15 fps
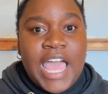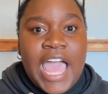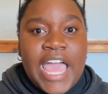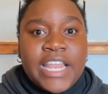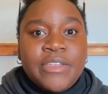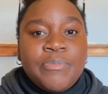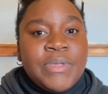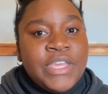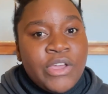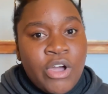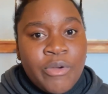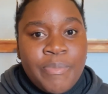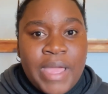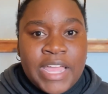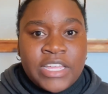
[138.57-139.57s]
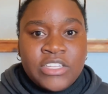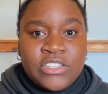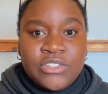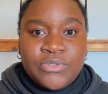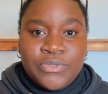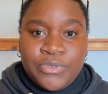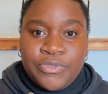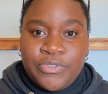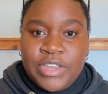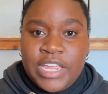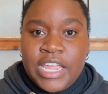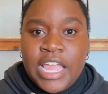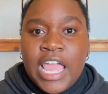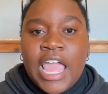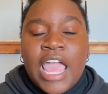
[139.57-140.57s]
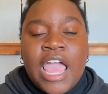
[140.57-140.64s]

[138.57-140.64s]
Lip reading: and PR packages for free